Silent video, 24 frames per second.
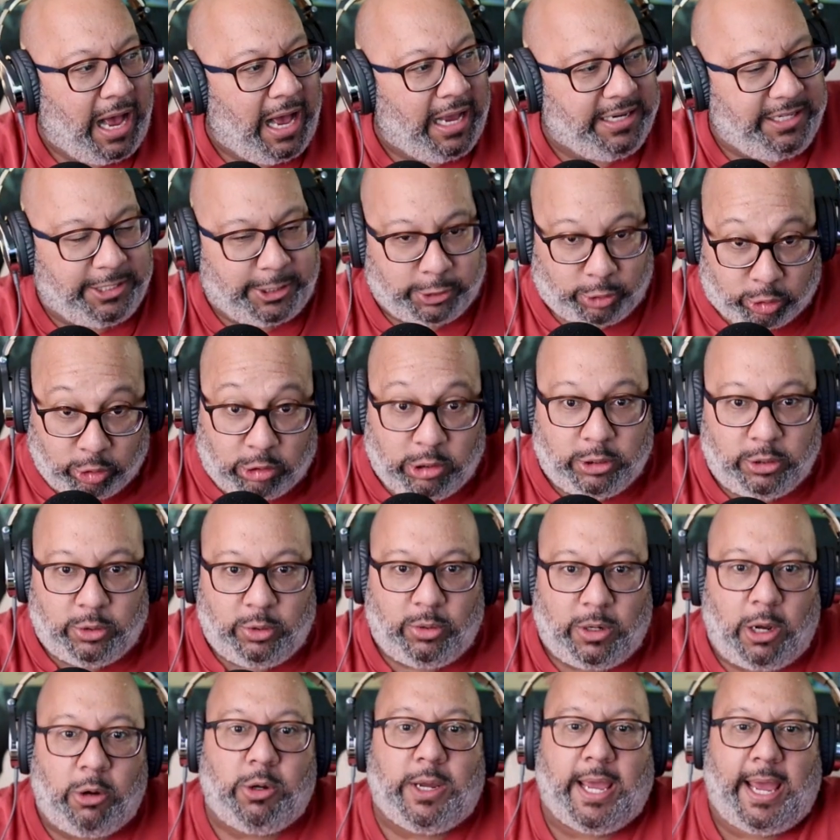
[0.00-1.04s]
True.
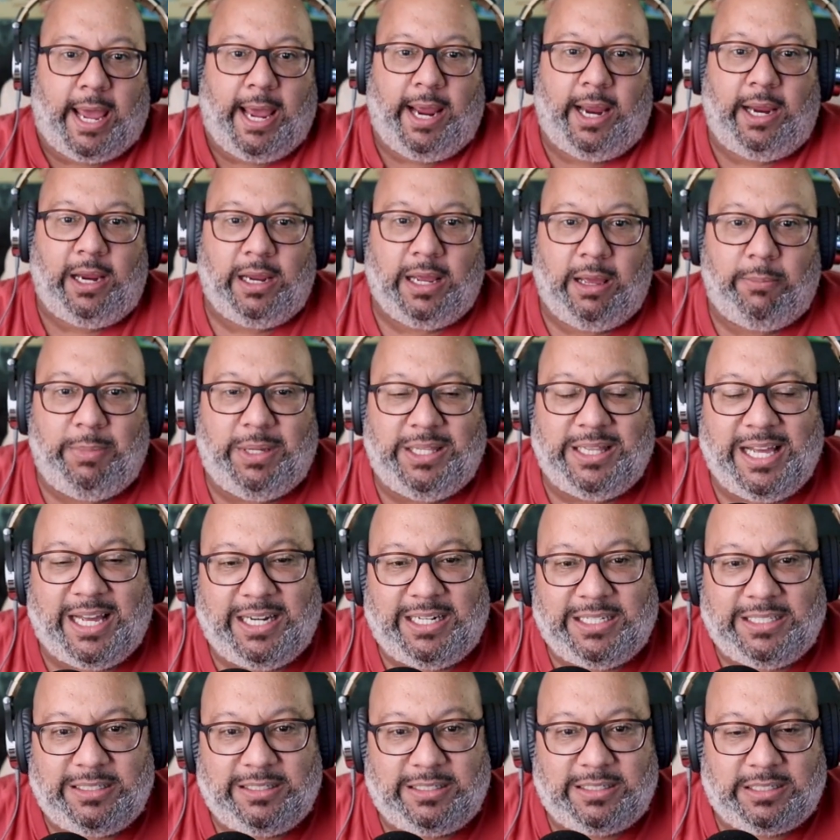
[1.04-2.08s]
Okay. I mean,
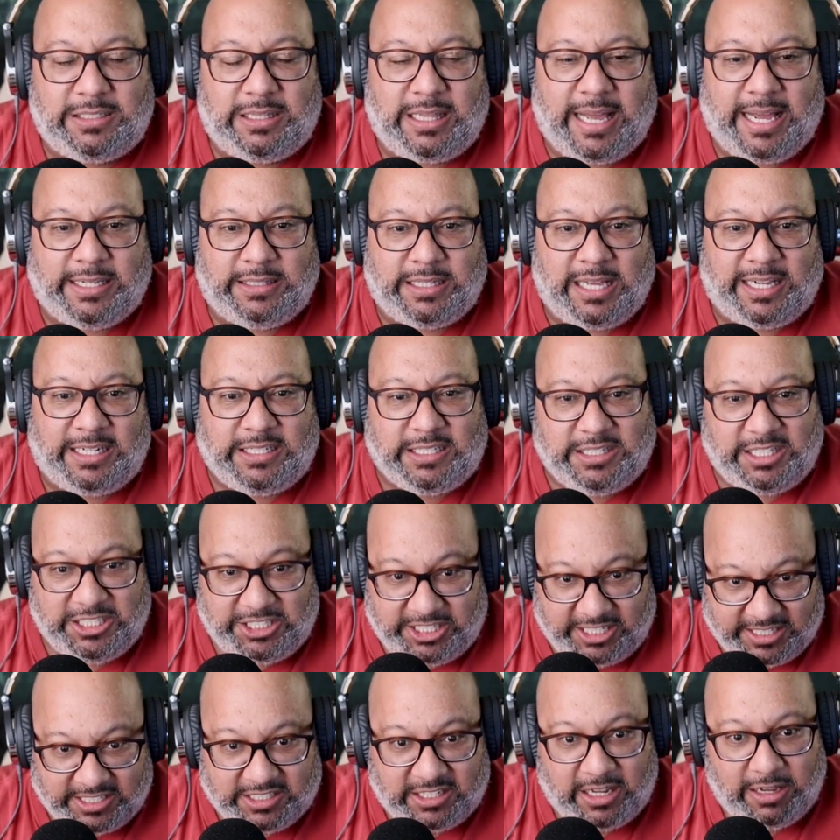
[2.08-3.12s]
that's the
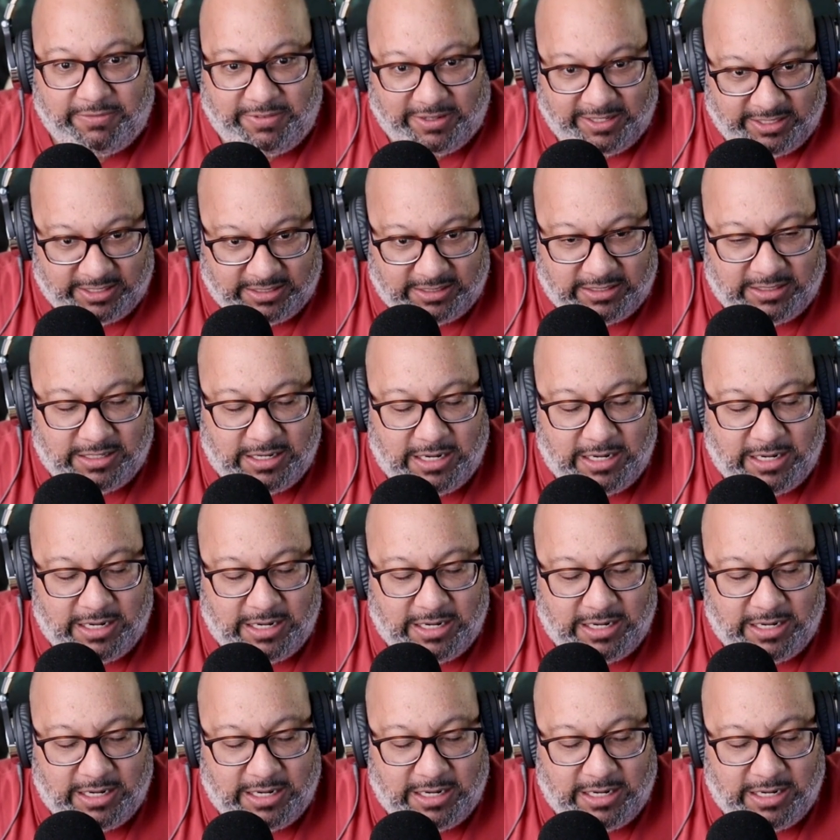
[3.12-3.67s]
gist of it.